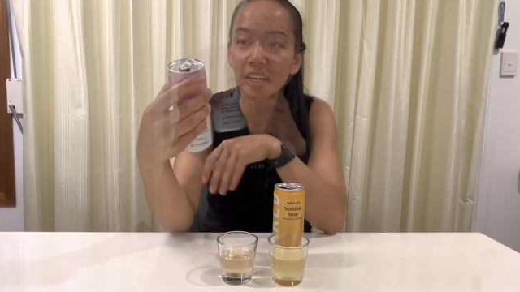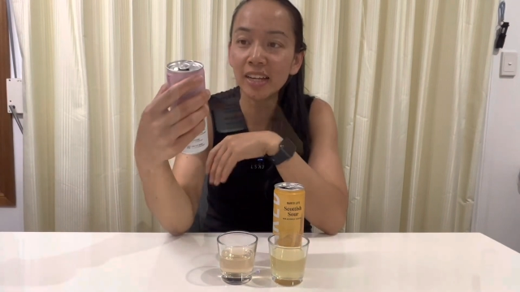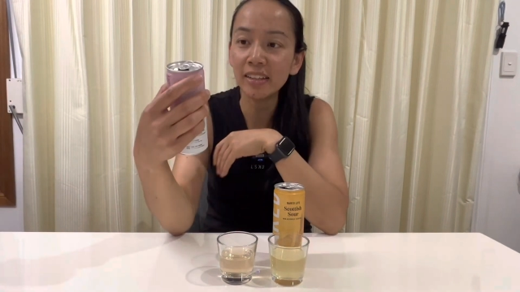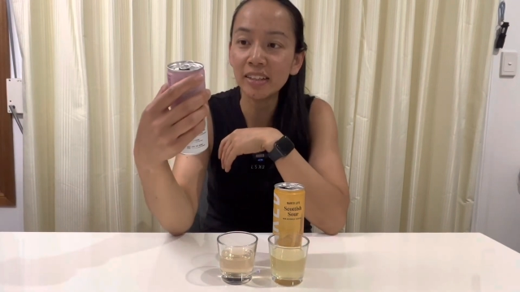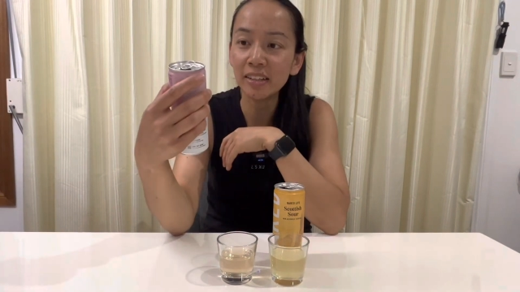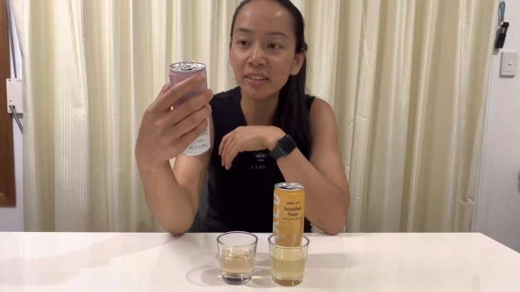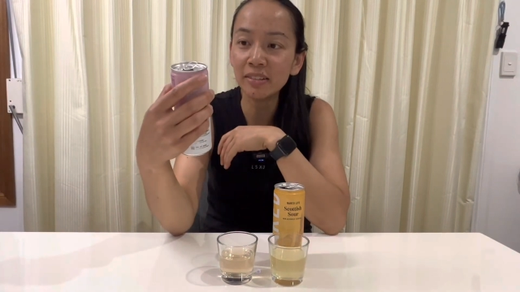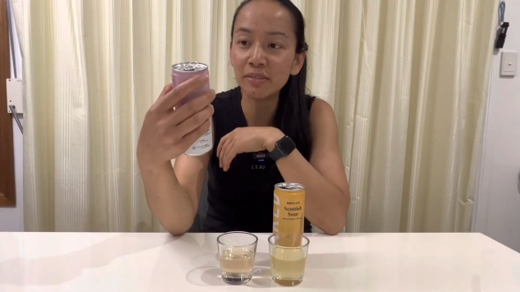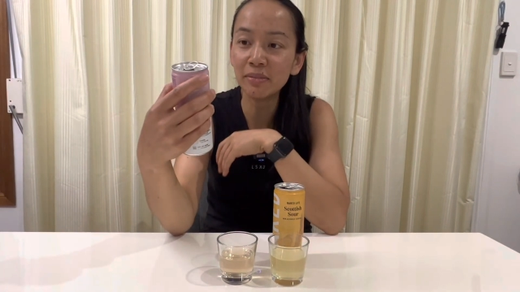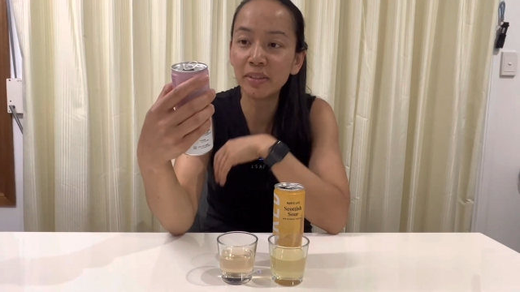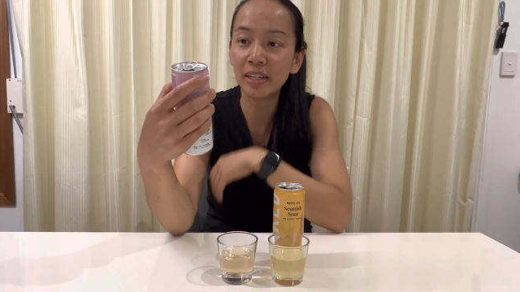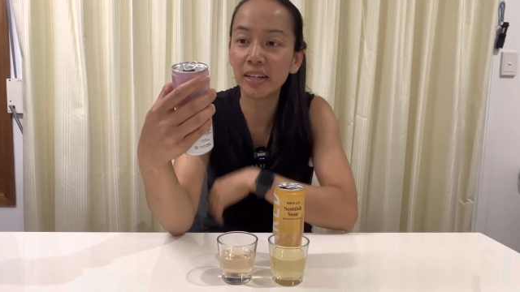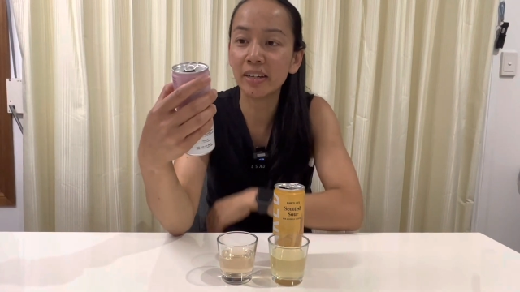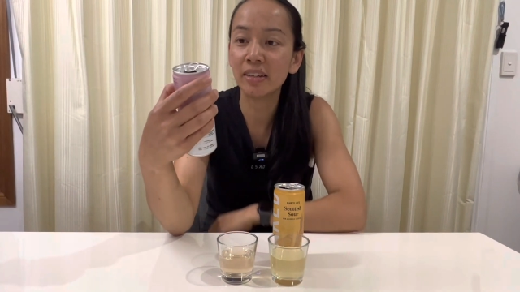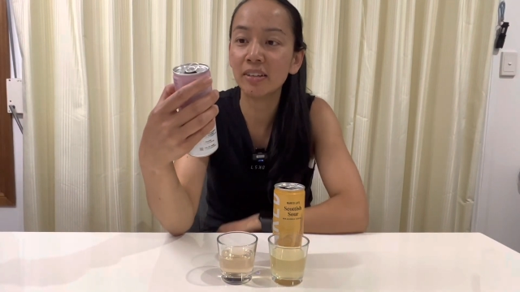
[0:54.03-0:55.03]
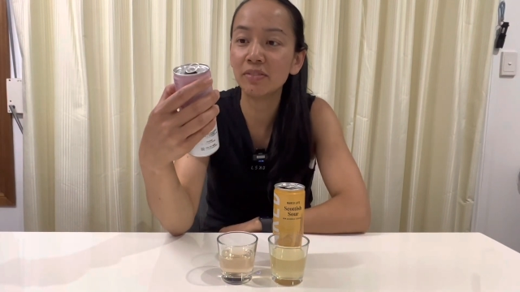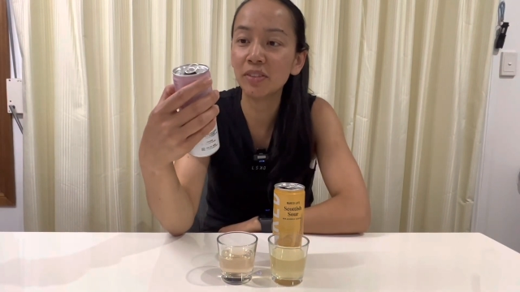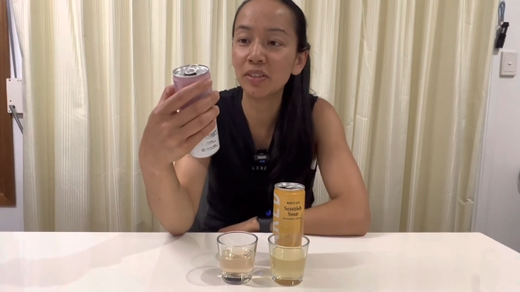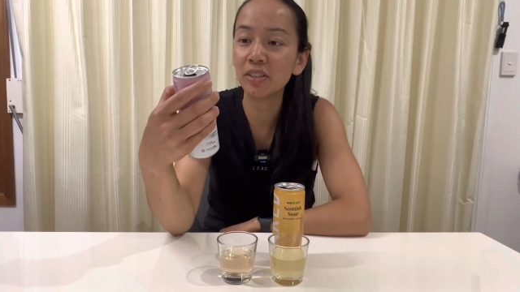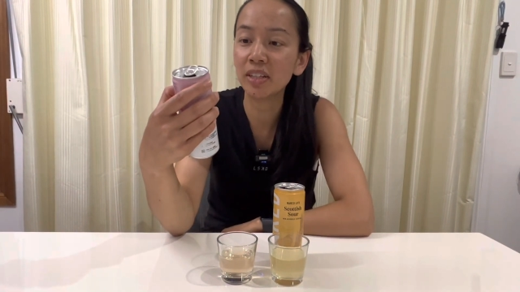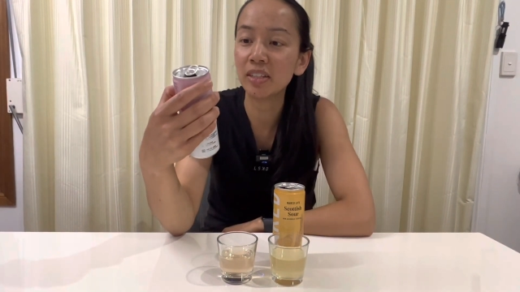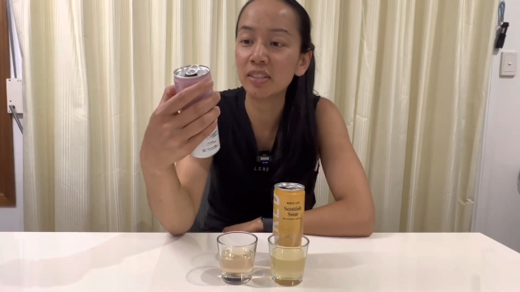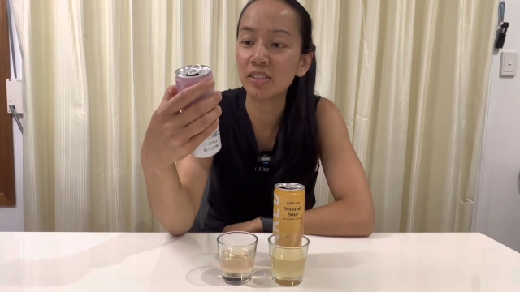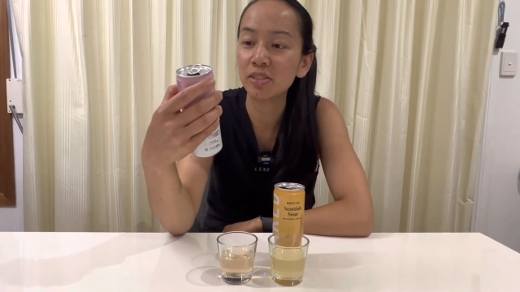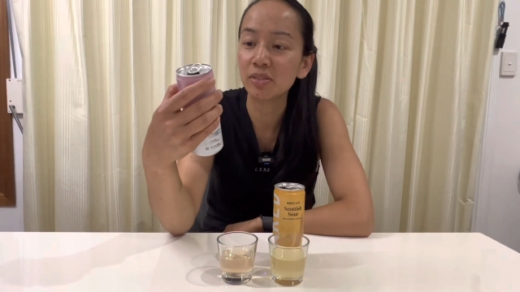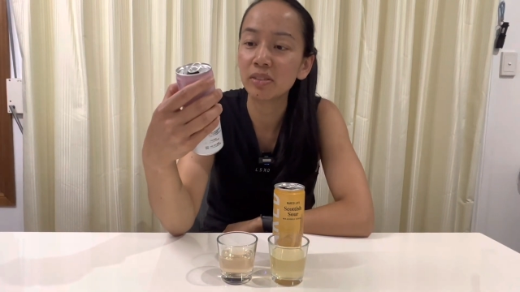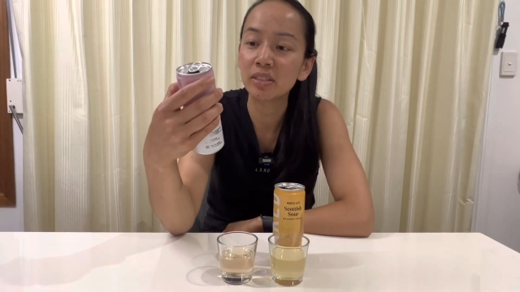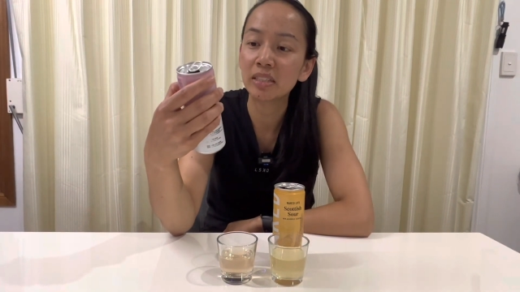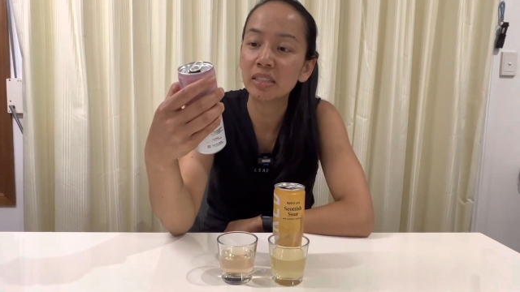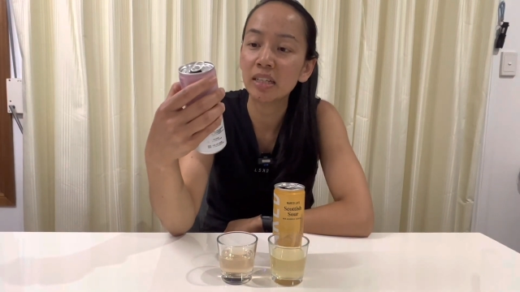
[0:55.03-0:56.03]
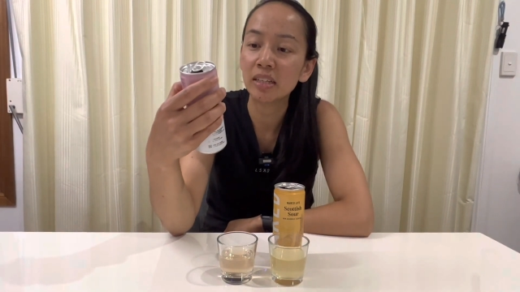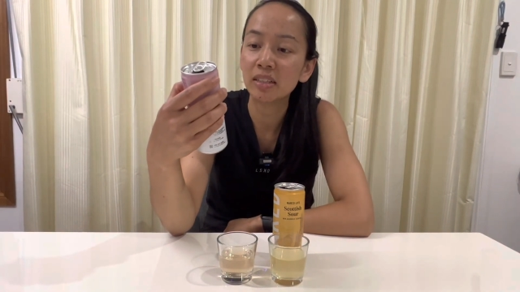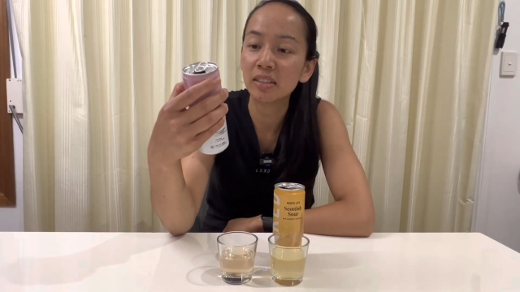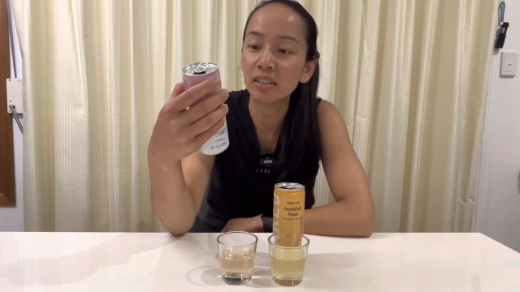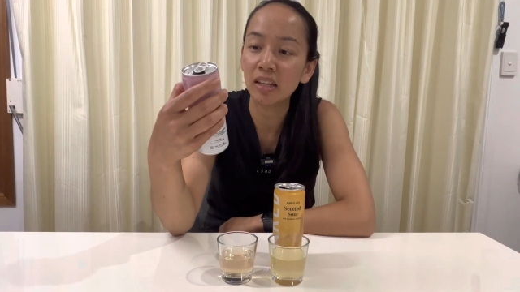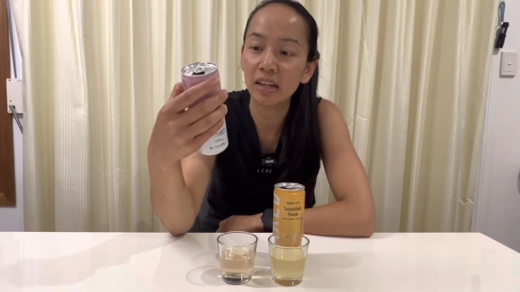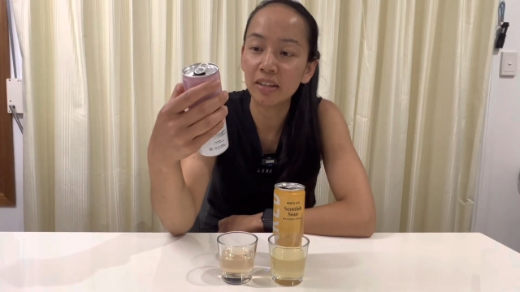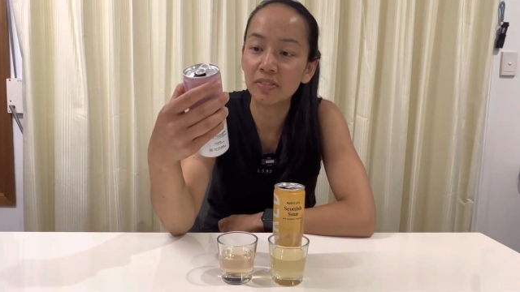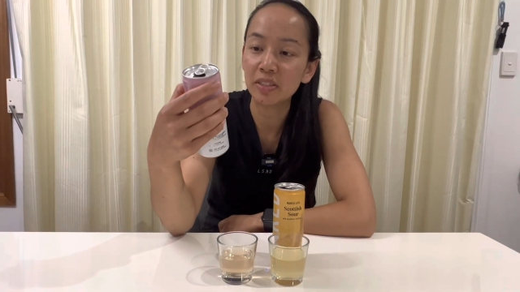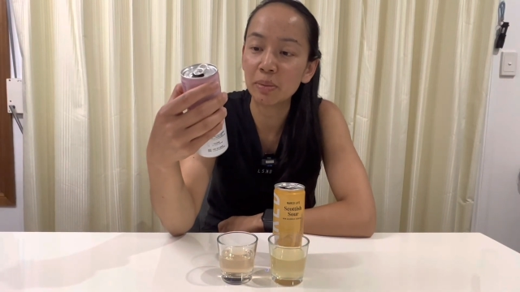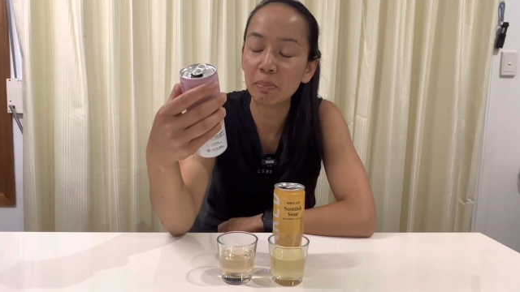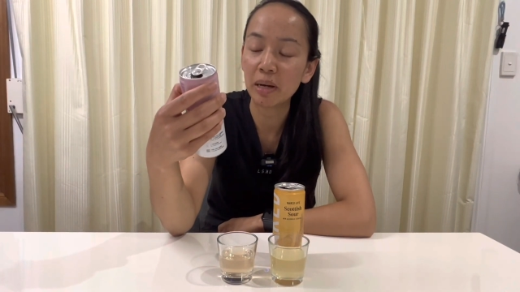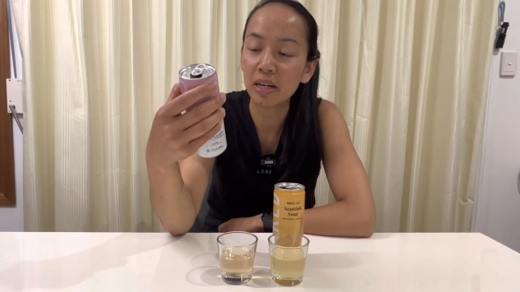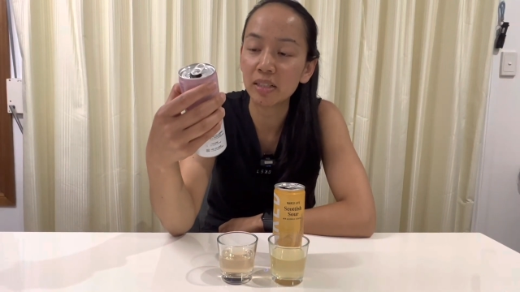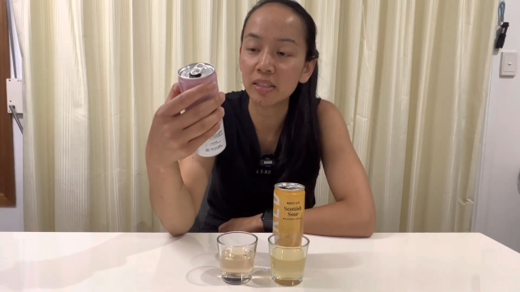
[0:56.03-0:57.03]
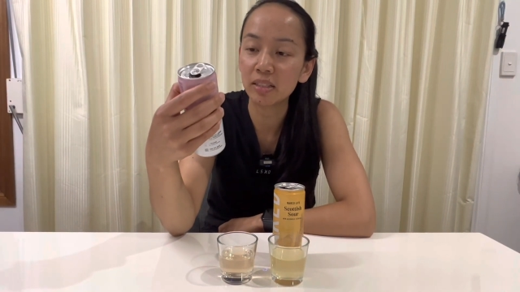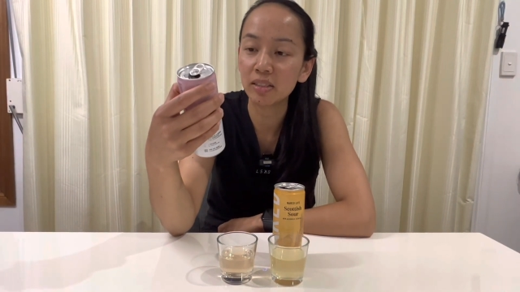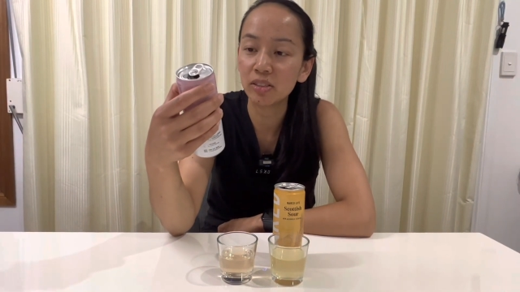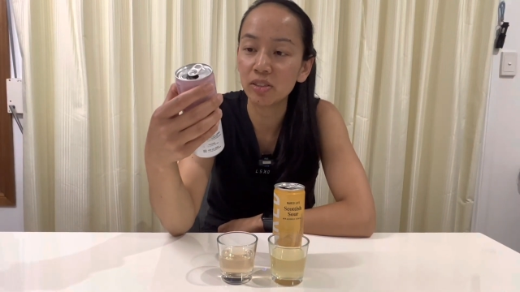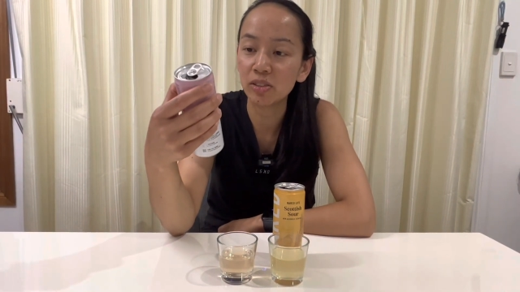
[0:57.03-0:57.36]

And then we have No Added Sugar Naked Life Sparkling